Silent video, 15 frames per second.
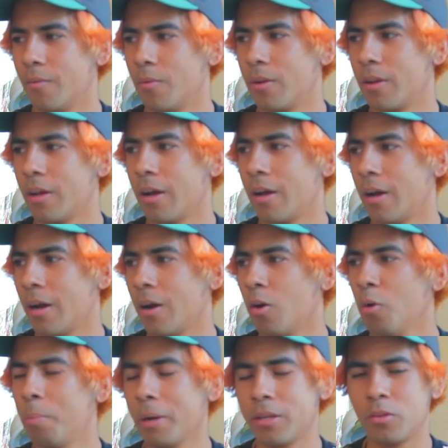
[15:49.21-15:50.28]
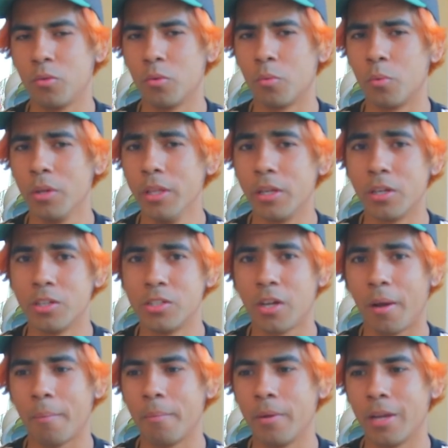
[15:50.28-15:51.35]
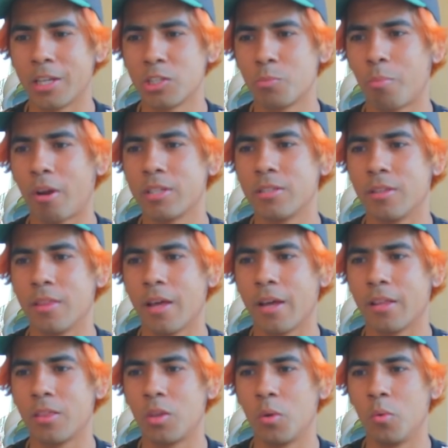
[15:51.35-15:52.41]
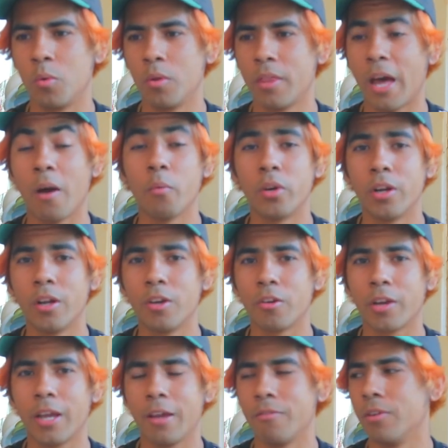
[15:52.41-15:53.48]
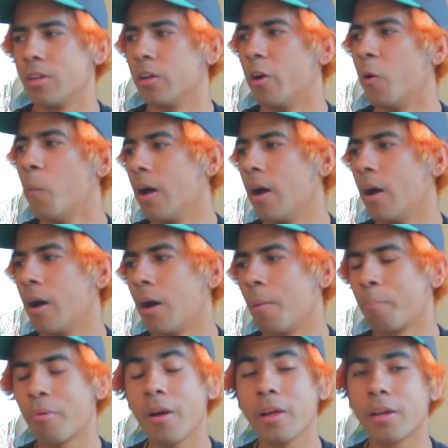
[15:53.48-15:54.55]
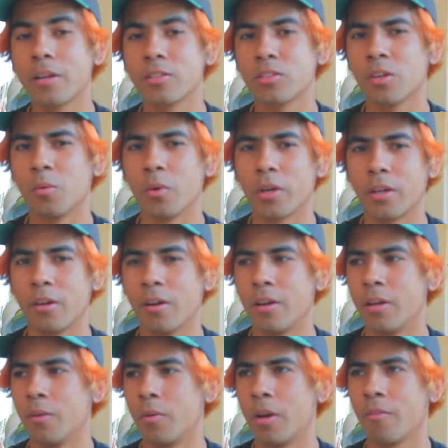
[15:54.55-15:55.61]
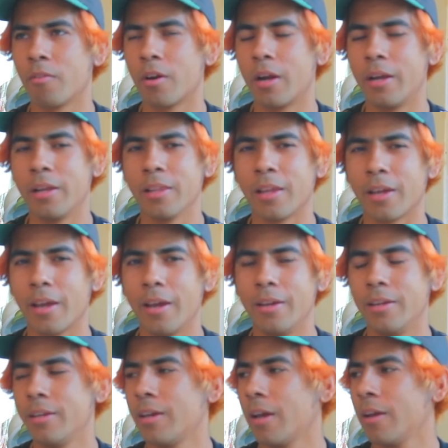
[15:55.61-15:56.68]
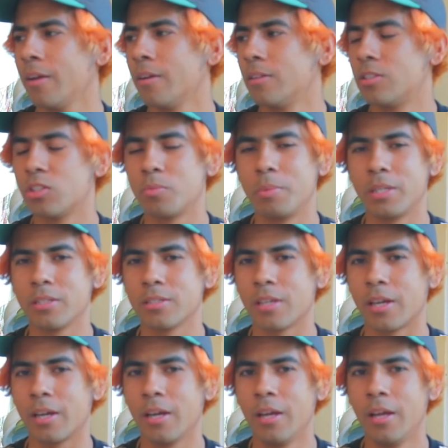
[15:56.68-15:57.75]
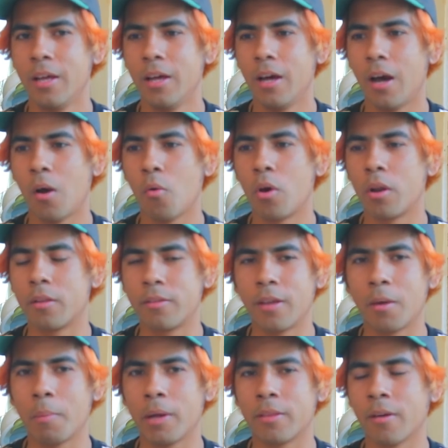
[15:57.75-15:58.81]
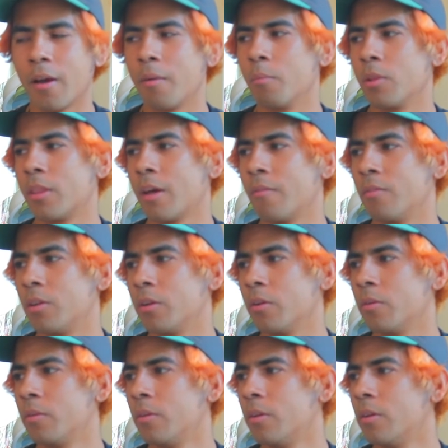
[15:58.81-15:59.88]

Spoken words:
when I hope I do a really good job expressing that through that 100k video. I'm probably gonna start working on it whenever I hit like 80k, just because like I want to take my time with that video.